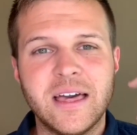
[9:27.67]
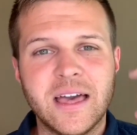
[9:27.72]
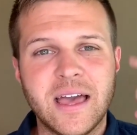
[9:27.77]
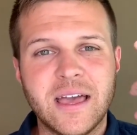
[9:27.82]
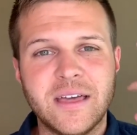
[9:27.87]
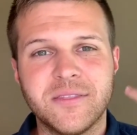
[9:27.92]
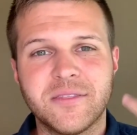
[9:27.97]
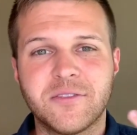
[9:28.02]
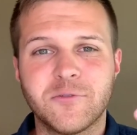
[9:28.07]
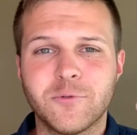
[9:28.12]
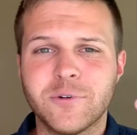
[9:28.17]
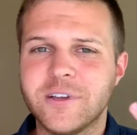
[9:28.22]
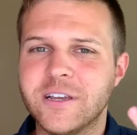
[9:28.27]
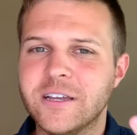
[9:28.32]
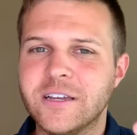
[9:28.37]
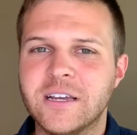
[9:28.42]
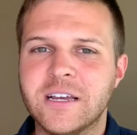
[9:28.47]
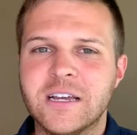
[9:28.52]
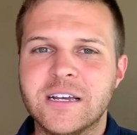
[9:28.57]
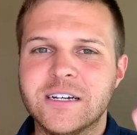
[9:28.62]
And
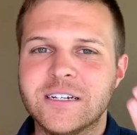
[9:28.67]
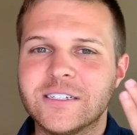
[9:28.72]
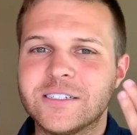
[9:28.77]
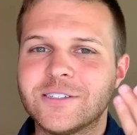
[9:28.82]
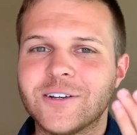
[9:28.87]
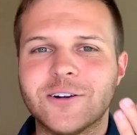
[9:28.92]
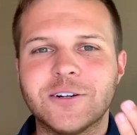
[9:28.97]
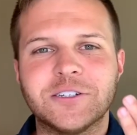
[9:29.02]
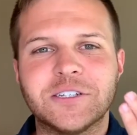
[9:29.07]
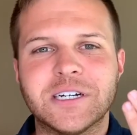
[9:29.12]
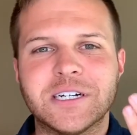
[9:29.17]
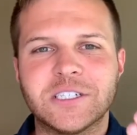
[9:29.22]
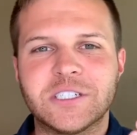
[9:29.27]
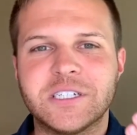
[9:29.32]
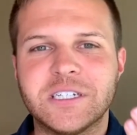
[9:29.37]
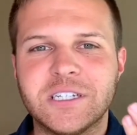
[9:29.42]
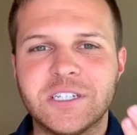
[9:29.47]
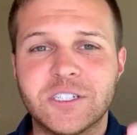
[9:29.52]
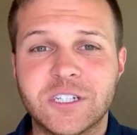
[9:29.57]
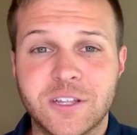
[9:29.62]
three, start
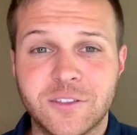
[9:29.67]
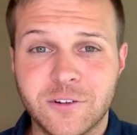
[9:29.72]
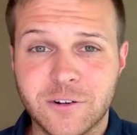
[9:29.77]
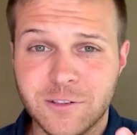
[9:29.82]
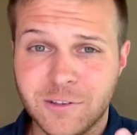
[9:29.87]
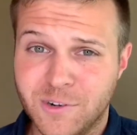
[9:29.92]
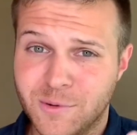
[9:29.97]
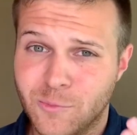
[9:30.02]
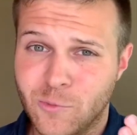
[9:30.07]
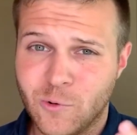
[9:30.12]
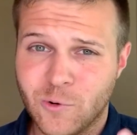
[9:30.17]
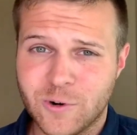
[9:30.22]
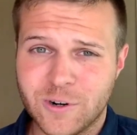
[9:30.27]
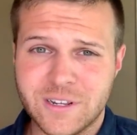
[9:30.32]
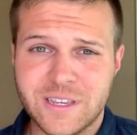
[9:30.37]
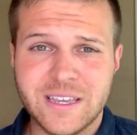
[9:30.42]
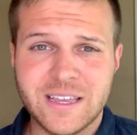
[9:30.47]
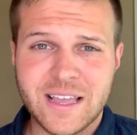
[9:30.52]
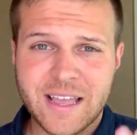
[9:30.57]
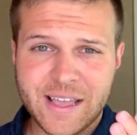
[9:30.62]
touching each other a little more.
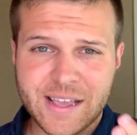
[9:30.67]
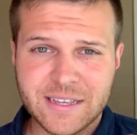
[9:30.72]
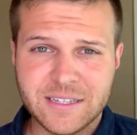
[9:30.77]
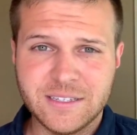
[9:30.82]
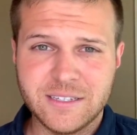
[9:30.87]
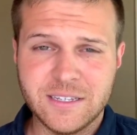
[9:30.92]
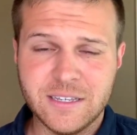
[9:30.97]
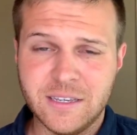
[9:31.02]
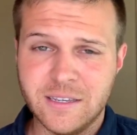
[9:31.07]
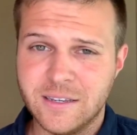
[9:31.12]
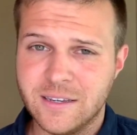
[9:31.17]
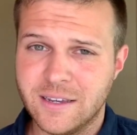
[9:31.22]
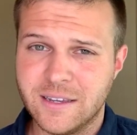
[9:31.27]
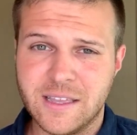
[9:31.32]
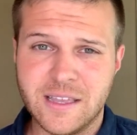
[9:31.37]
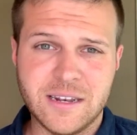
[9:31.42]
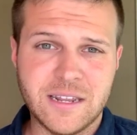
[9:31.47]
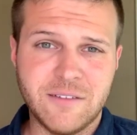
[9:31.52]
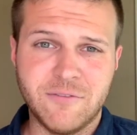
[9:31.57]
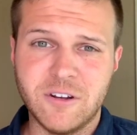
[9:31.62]
Get handsy.
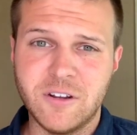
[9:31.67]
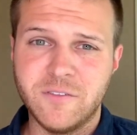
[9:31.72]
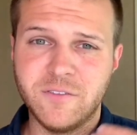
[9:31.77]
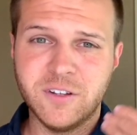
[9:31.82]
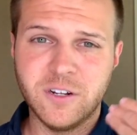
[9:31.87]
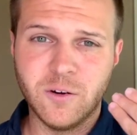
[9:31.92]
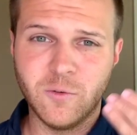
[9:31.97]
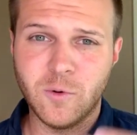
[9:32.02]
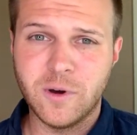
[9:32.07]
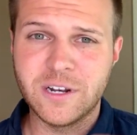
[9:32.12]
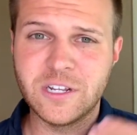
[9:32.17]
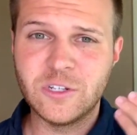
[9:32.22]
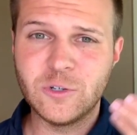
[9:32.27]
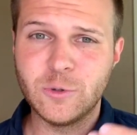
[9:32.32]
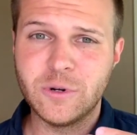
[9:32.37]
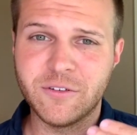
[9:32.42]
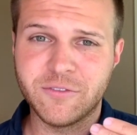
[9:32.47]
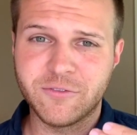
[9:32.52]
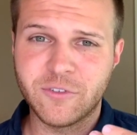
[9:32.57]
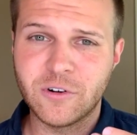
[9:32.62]
Again, even if you don't want to do
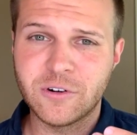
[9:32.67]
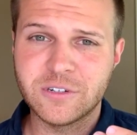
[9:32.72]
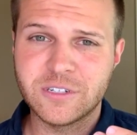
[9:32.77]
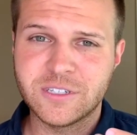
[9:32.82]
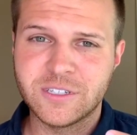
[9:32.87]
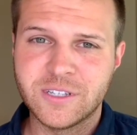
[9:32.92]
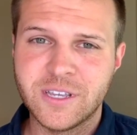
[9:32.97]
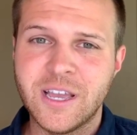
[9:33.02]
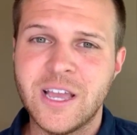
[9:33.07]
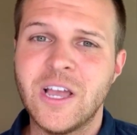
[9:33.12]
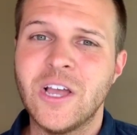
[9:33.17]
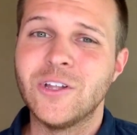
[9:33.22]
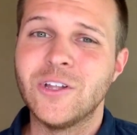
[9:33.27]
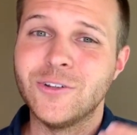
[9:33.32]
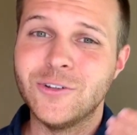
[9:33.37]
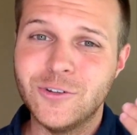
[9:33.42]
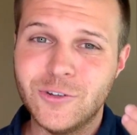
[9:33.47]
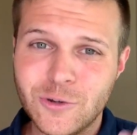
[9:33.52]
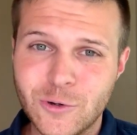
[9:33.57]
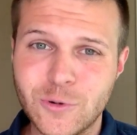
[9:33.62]
it at first,
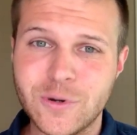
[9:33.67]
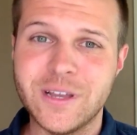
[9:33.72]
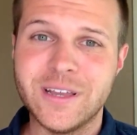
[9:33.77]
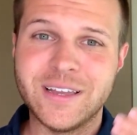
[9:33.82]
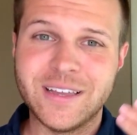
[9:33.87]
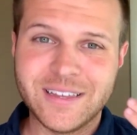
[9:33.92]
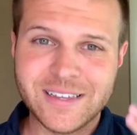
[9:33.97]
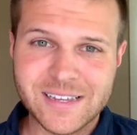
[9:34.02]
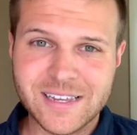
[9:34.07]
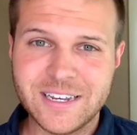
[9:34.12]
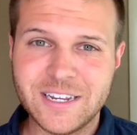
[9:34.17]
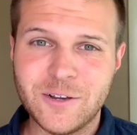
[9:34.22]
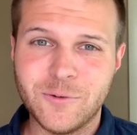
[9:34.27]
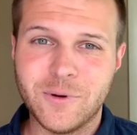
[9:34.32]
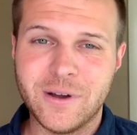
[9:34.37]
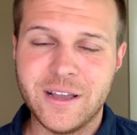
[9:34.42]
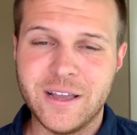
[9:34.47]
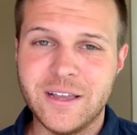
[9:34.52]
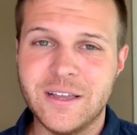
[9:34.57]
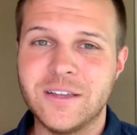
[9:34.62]
do it
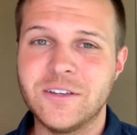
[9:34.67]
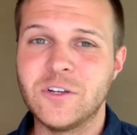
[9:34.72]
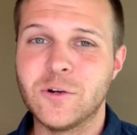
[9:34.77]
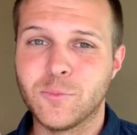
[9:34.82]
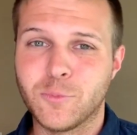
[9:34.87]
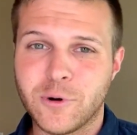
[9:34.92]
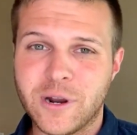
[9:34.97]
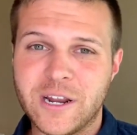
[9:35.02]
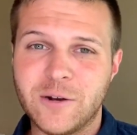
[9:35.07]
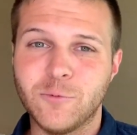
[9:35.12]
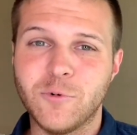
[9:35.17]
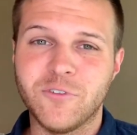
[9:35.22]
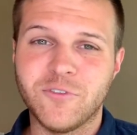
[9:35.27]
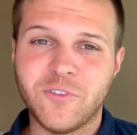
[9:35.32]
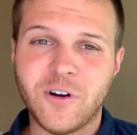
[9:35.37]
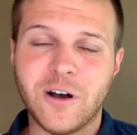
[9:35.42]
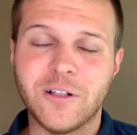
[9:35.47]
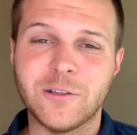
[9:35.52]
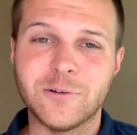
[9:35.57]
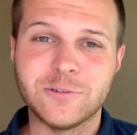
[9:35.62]
anyway. Your brain will
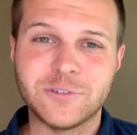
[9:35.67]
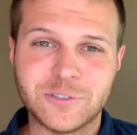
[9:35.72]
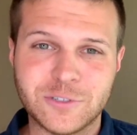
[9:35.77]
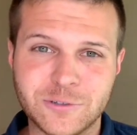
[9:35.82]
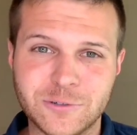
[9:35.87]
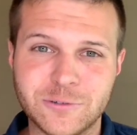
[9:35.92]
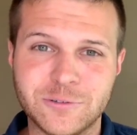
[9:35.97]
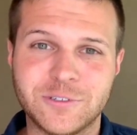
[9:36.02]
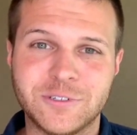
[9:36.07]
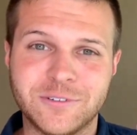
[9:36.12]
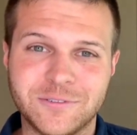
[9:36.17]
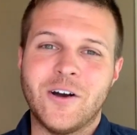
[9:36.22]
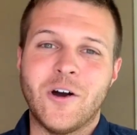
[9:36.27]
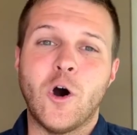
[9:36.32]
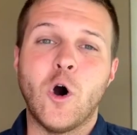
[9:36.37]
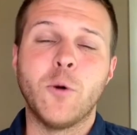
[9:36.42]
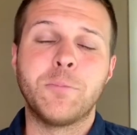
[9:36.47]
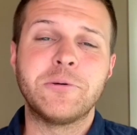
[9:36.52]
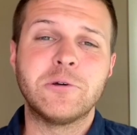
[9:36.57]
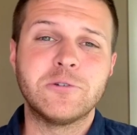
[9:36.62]
follow suit.
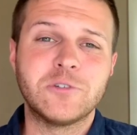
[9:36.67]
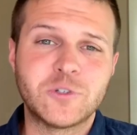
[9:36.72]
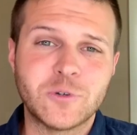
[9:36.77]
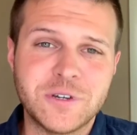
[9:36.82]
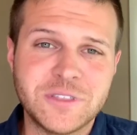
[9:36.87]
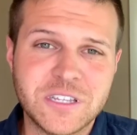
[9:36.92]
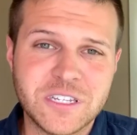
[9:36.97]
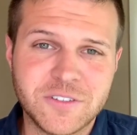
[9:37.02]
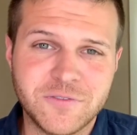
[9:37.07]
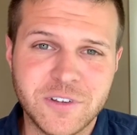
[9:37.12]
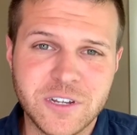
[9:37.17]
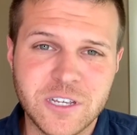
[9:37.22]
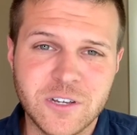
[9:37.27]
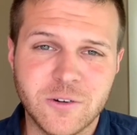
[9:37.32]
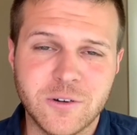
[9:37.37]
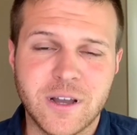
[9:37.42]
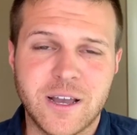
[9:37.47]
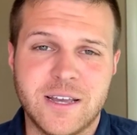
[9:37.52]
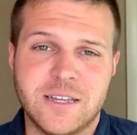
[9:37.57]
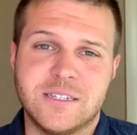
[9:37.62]
Hope you enjoyed this video,
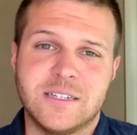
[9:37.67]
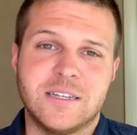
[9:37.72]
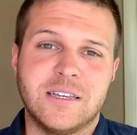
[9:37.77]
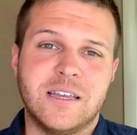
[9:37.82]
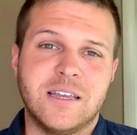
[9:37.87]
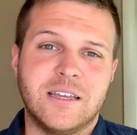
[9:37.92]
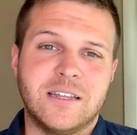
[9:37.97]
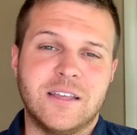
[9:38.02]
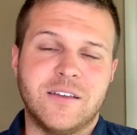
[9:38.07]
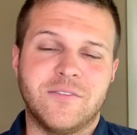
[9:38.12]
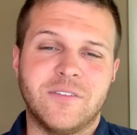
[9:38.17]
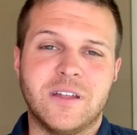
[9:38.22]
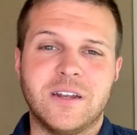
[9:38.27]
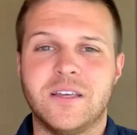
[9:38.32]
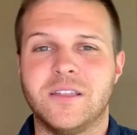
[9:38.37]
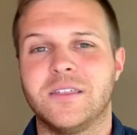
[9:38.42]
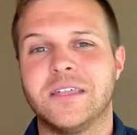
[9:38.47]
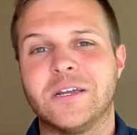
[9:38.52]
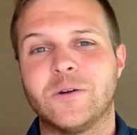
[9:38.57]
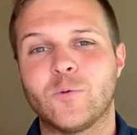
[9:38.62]
guys. Again, if
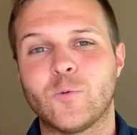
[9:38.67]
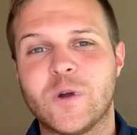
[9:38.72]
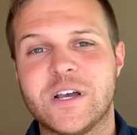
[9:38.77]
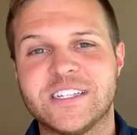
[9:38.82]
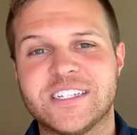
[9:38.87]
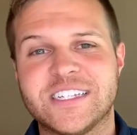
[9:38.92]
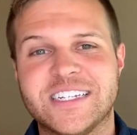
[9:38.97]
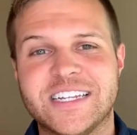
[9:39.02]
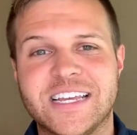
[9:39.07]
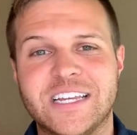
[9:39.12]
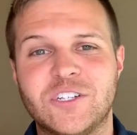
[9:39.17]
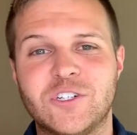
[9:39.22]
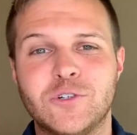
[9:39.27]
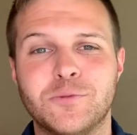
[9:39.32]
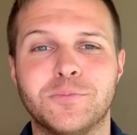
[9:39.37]
anything resonates you,